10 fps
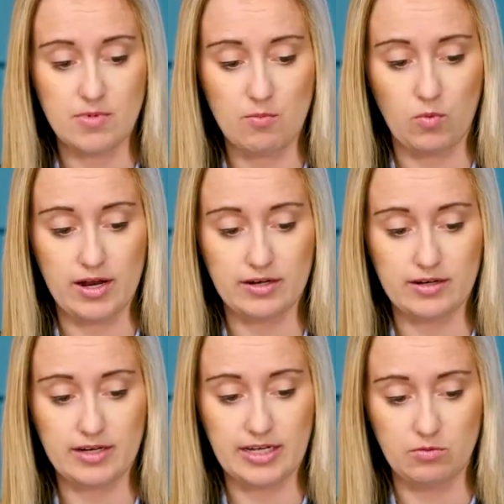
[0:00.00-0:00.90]
when
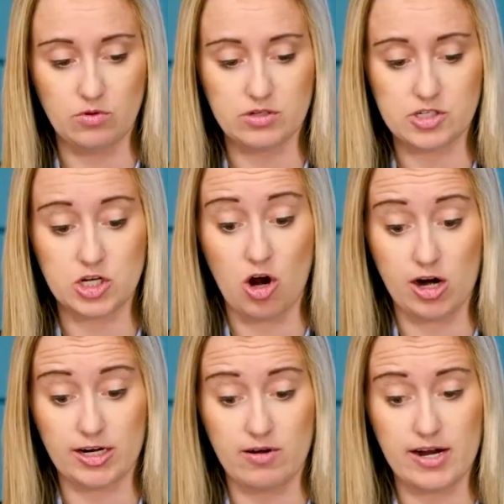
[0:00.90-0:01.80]
he was
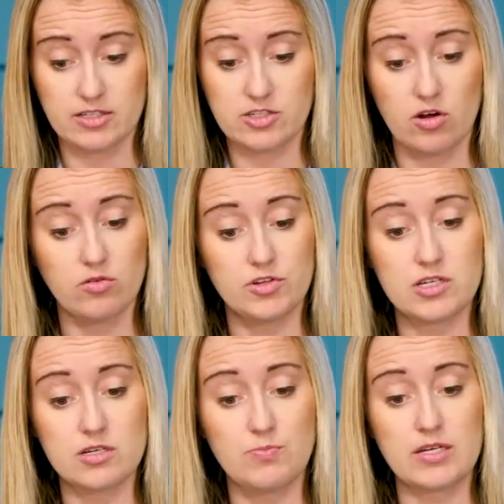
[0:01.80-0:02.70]
inaugurated. So this
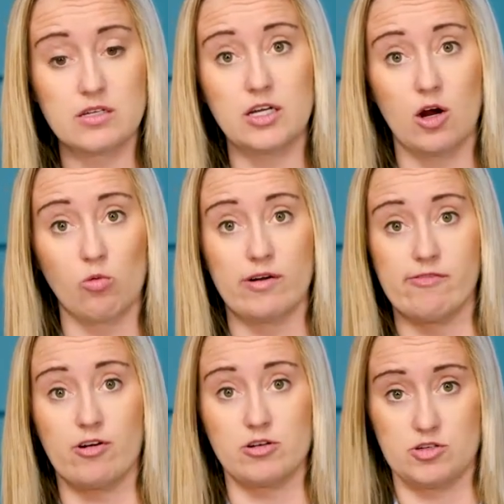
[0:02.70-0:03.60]
is basically a
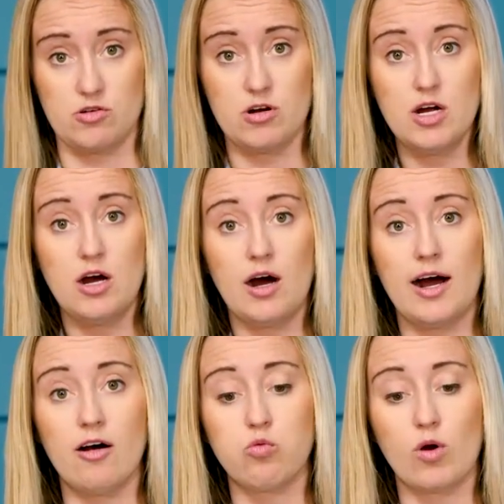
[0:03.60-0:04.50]
reversal
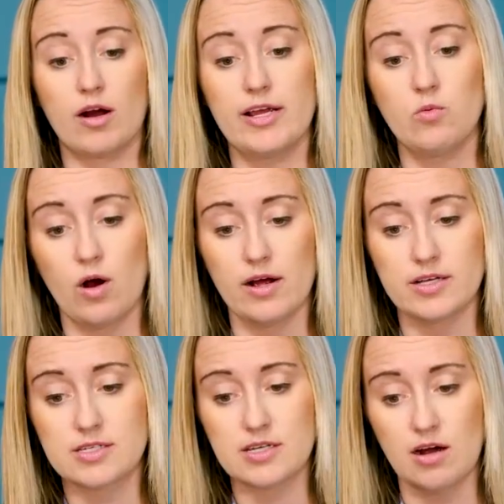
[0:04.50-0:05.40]
of where he
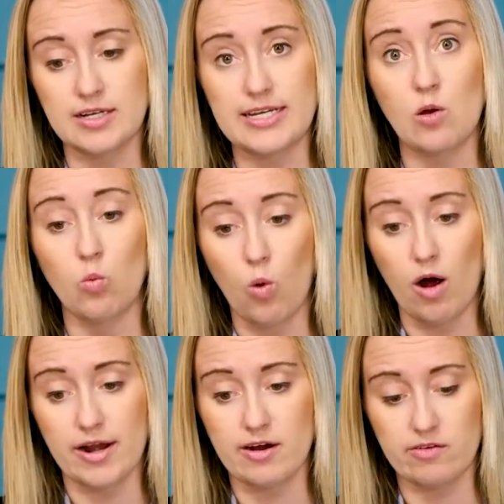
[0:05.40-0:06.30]
was on day
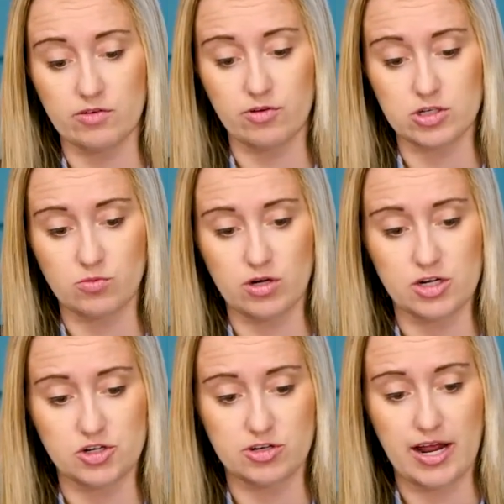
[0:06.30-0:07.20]
one of the first
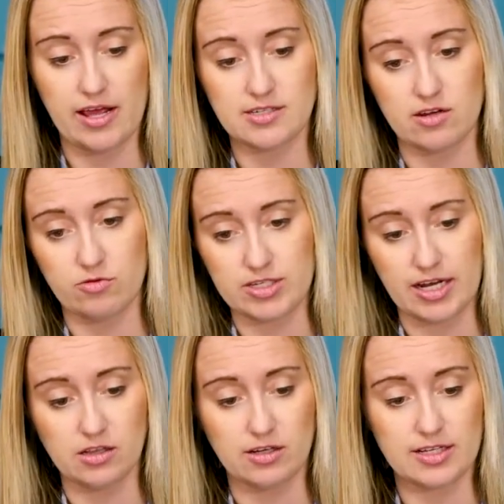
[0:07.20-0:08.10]
100 days. And if we
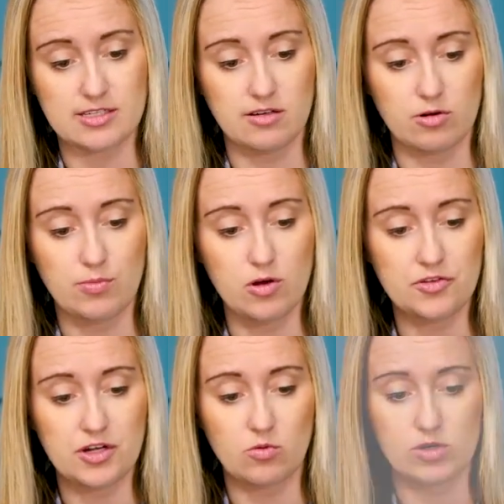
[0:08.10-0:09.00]
take a look at Silver
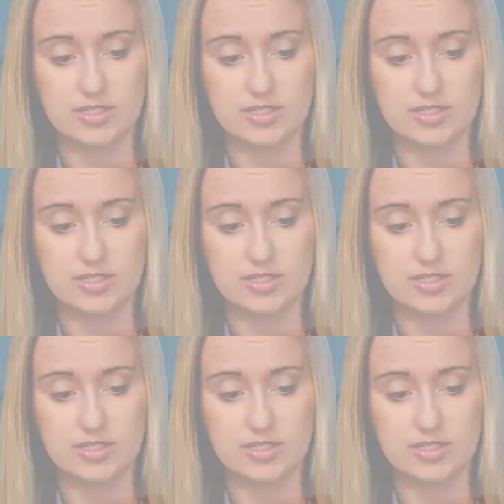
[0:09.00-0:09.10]
Bulletin, we're